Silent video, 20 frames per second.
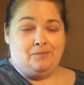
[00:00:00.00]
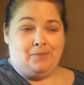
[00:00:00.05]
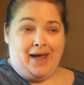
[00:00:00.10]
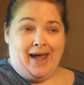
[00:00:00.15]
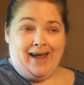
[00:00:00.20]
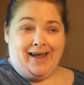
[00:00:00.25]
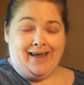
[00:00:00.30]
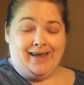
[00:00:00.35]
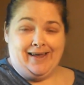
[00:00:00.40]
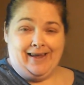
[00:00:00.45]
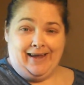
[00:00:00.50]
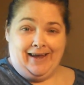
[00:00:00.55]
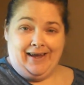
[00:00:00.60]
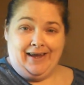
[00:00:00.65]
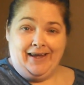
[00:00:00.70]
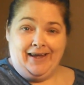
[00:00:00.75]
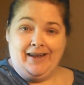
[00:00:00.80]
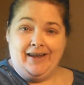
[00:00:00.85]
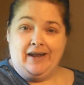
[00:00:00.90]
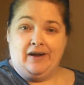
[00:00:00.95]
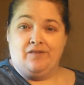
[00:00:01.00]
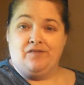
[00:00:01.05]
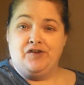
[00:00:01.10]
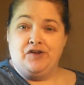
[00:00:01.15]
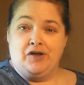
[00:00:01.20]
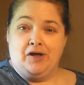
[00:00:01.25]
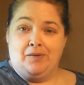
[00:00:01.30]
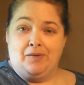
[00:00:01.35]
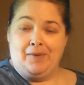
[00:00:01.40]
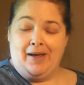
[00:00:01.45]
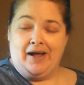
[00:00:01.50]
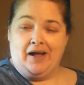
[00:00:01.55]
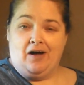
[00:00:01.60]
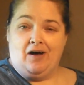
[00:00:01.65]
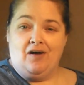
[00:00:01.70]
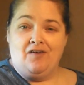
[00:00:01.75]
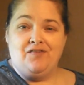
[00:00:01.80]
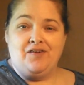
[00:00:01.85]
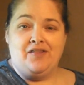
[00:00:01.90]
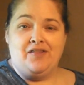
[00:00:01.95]
back again or if you come back
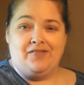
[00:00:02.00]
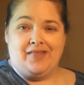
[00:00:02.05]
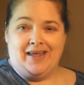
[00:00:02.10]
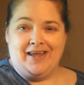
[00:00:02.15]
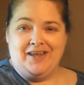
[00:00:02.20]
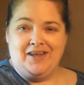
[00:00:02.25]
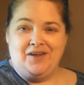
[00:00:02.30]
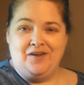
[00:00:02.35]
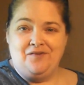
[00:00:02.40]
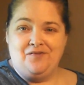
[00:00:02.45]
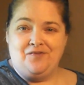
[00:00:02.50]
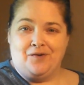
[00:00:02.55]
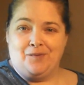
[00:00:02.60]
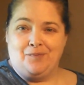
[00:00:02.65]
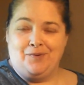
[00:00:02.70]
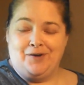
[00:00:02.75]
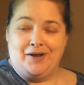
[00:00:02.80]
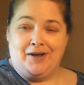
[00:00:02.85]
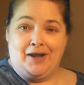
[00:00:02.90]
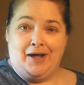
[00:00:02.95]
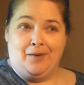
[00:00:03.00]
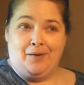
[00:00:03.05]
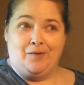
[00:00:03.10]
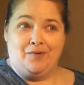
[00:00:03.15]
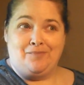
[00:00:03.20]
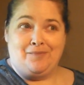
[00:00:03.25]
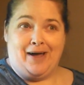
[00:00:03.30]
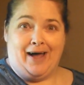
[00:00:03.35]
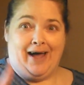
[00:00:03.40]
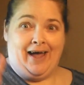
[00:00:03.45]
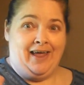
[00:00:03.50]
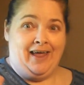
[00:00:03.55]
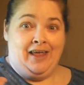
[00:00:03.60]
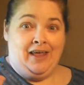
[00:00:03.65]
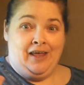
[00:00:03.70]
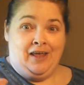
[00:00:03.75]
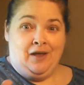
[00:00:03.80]
often, thank you for putting up with my